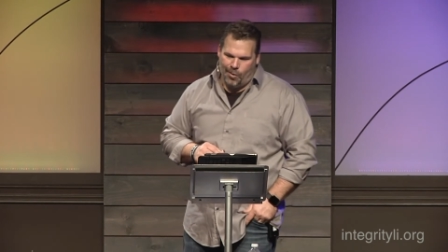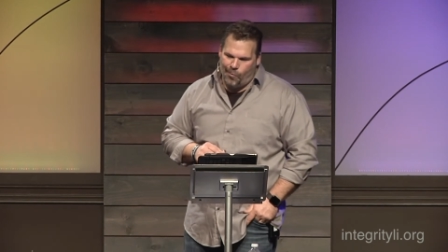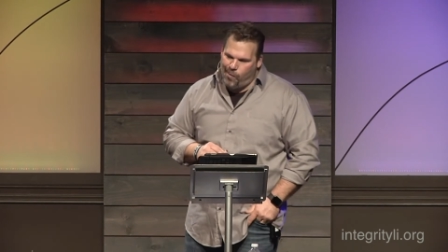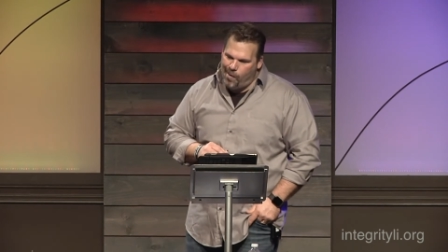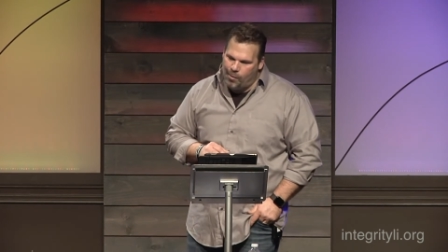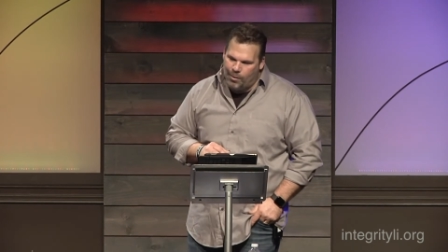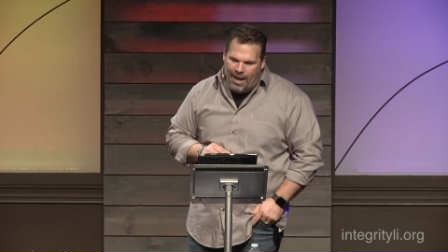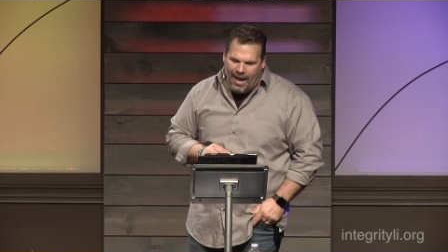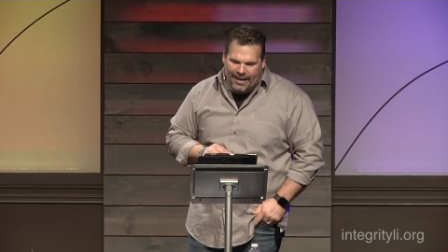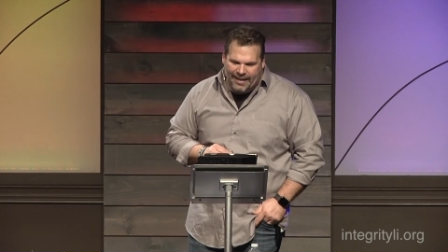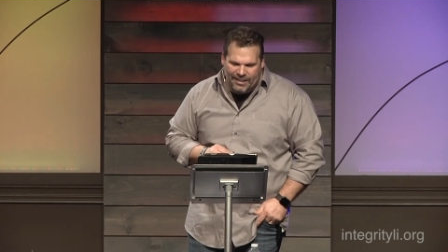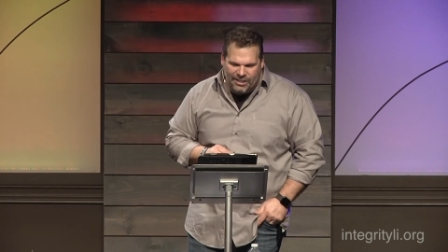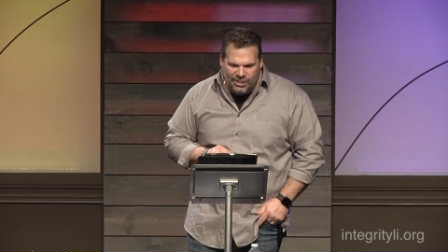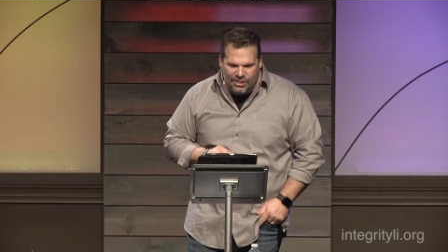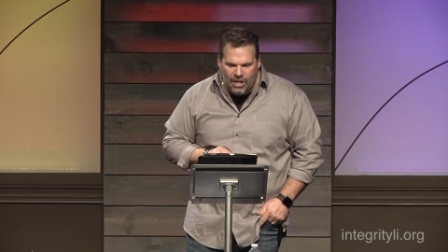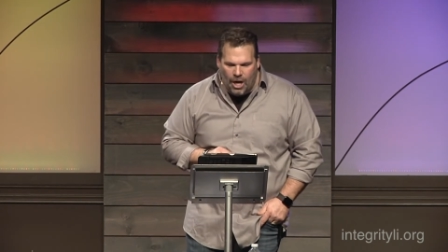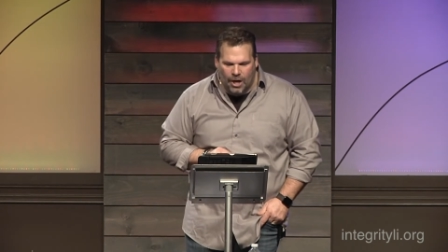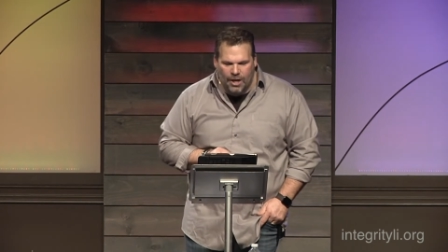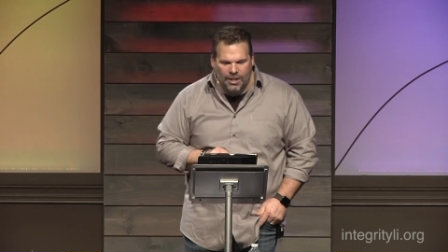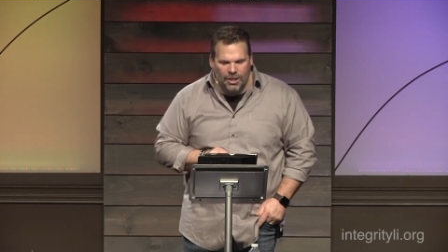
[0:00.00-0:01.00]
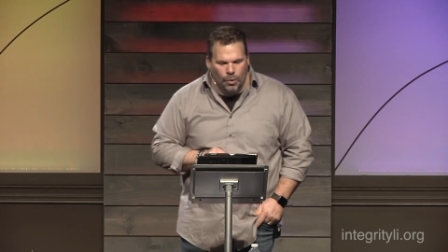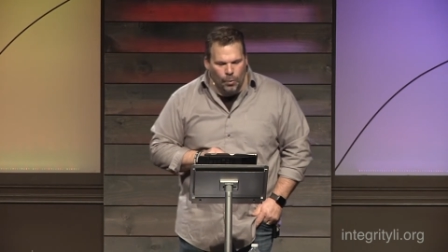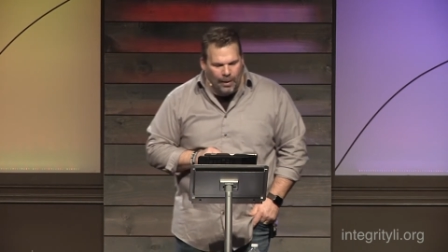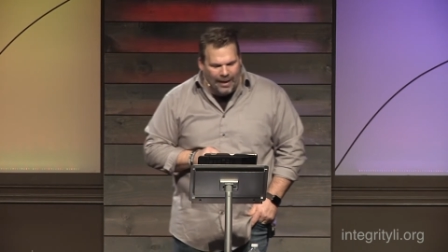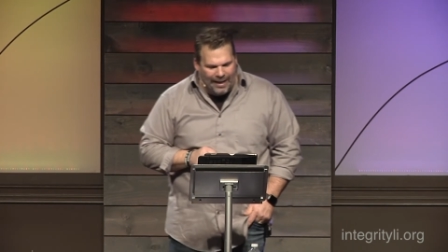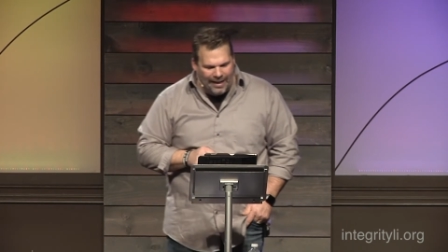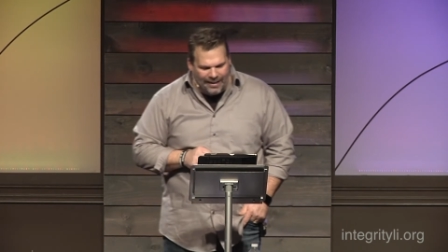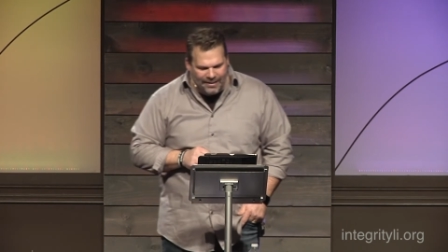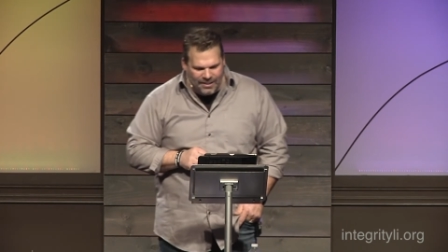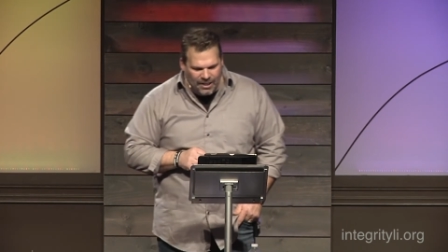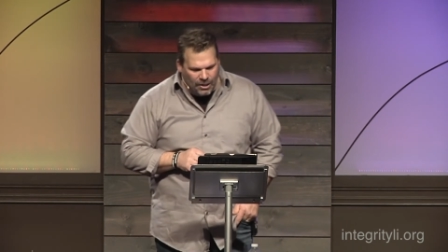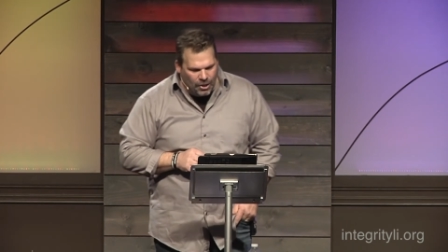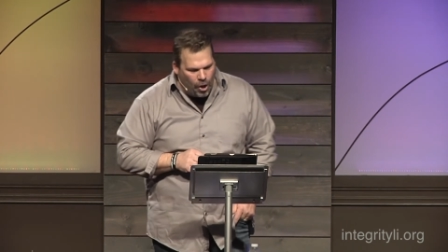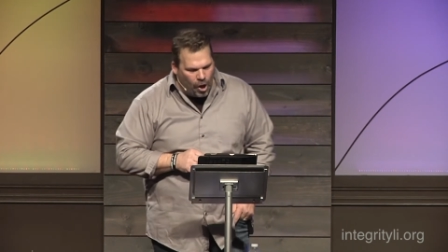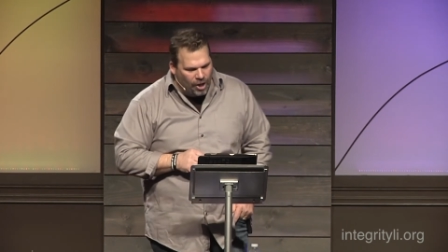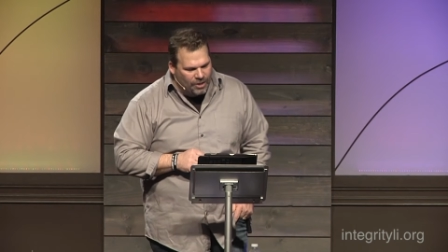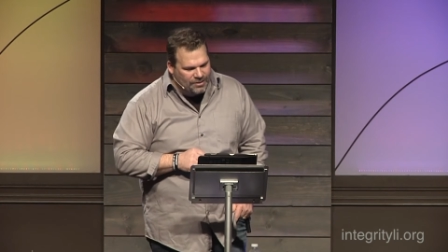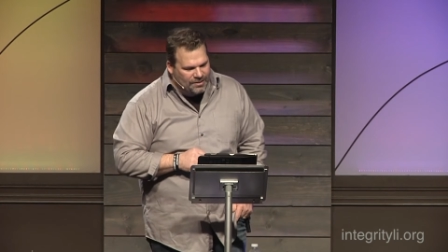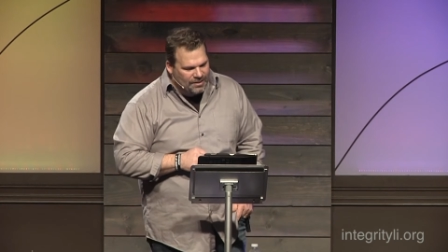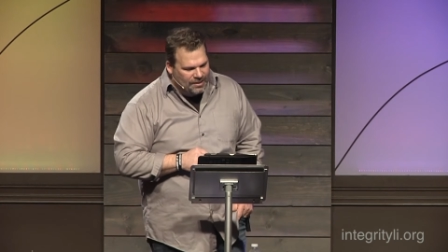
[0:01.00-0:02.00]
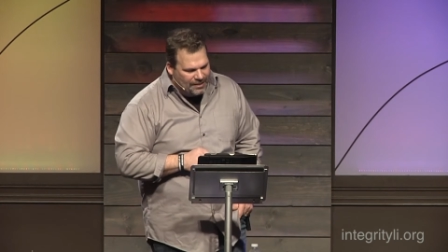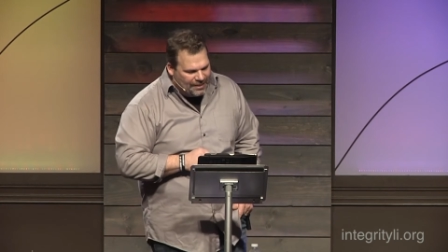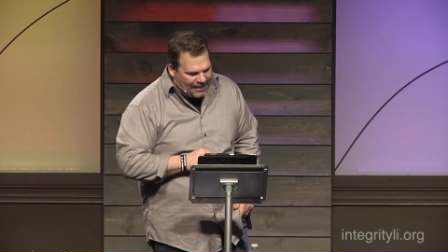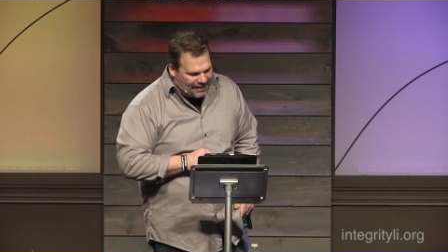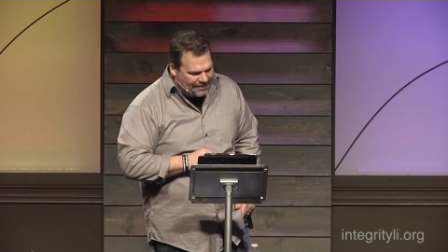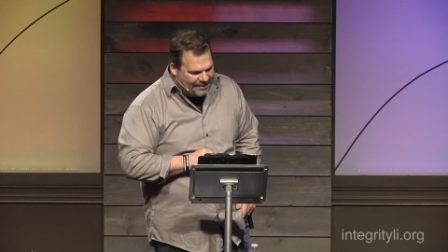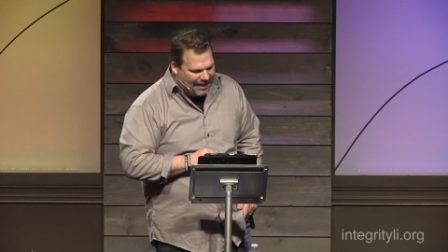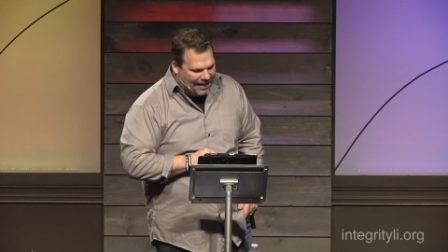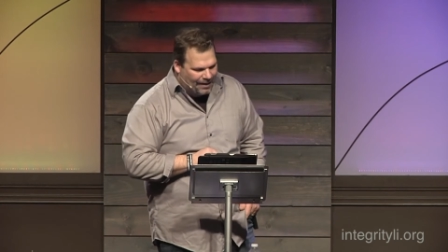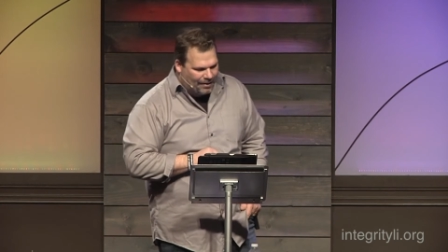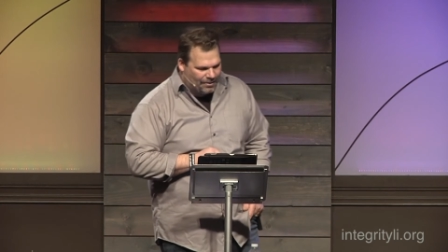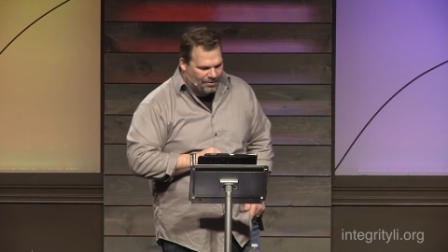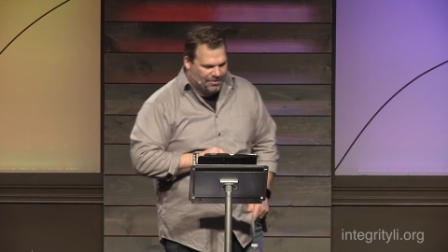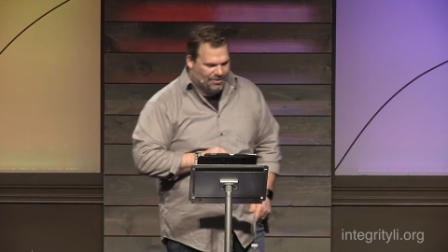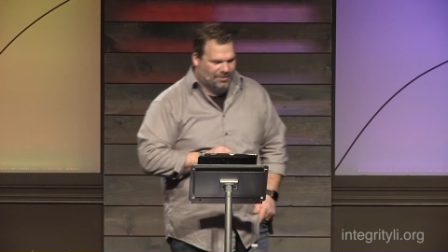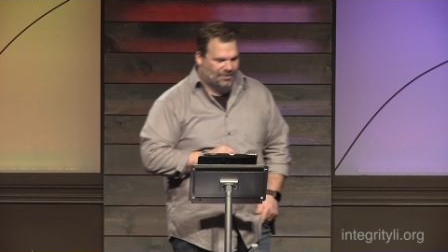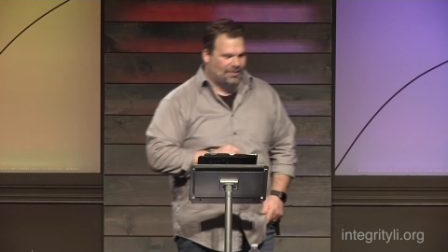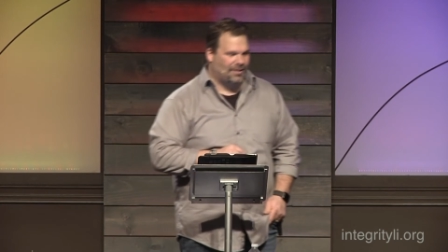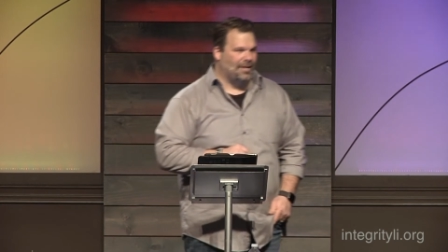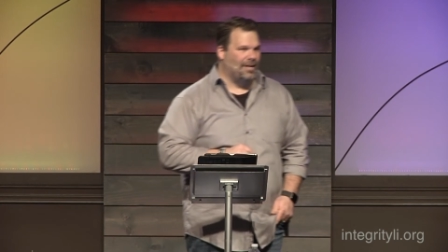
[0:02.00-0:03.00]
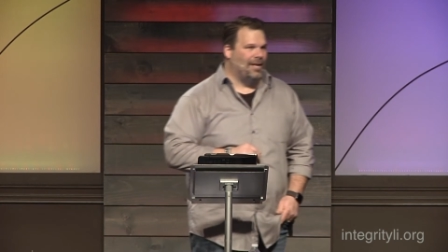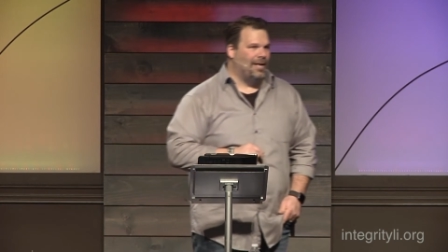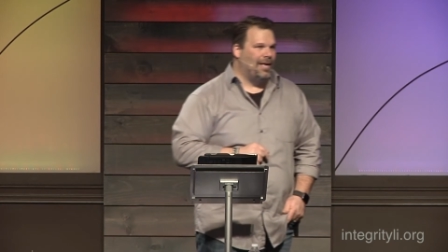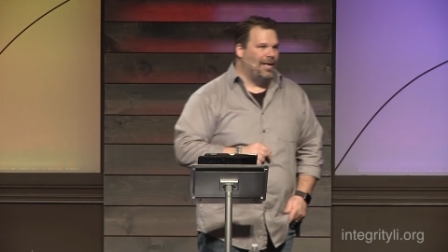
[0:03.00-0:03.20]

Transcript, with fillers: We will not get stuck in the weeds and lost in the details